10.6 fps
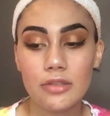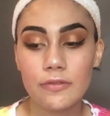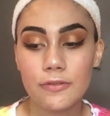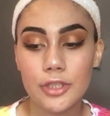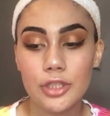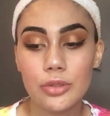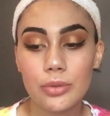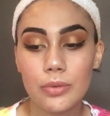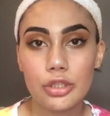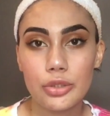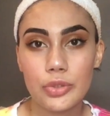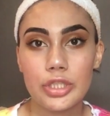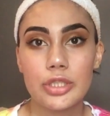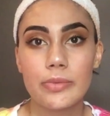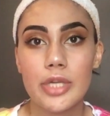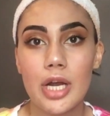of do use it
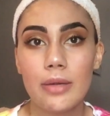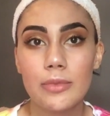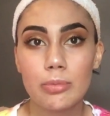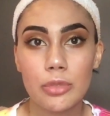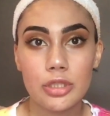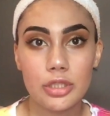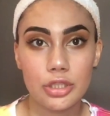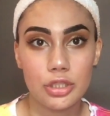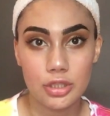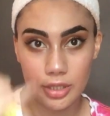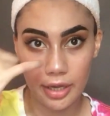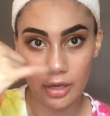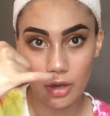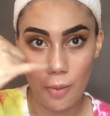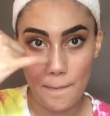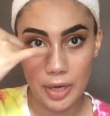sometimes, mostly just like
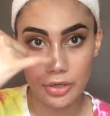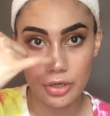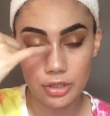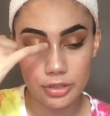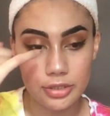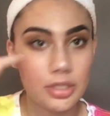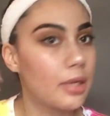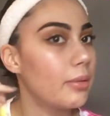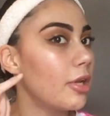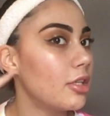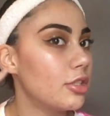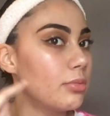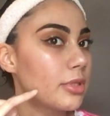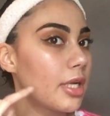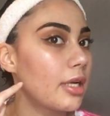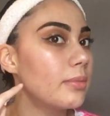on my nose, and
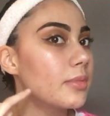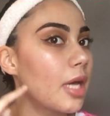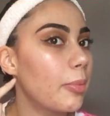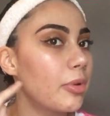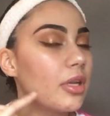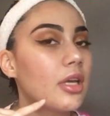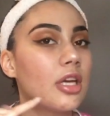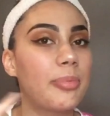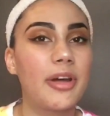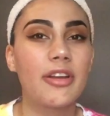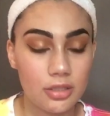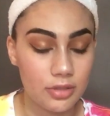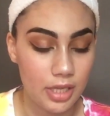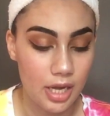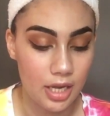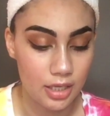sometimes I put it here, but I don't really
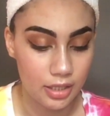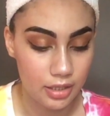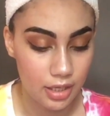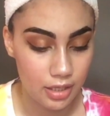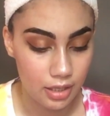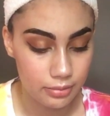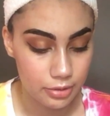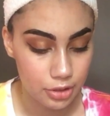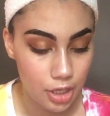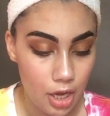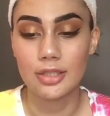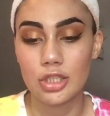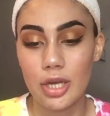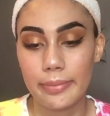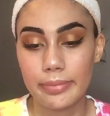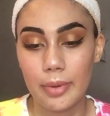highlight that much. So
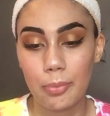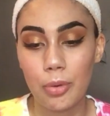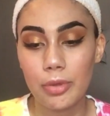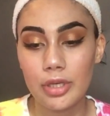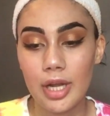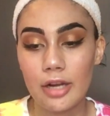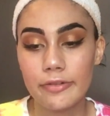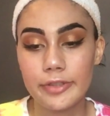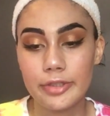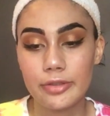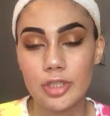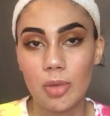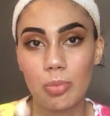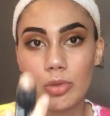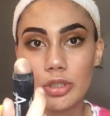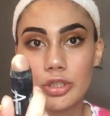I'm probably gonna have to use a
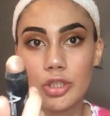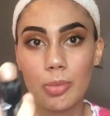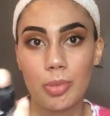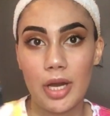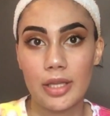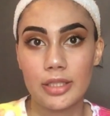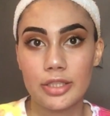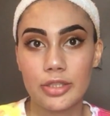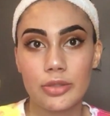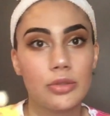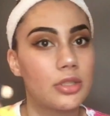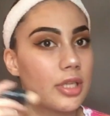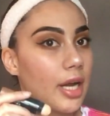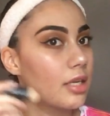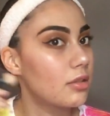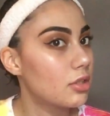brush to apply this soon because I
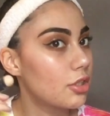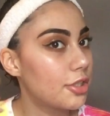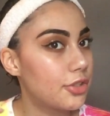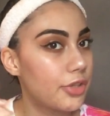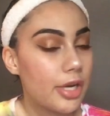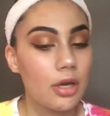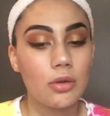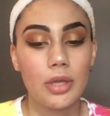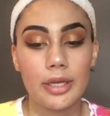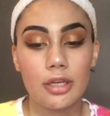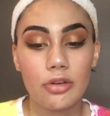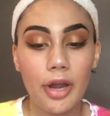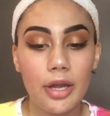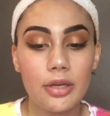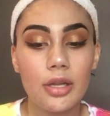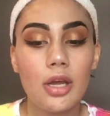can't just go straight on like a
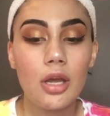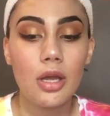crayon.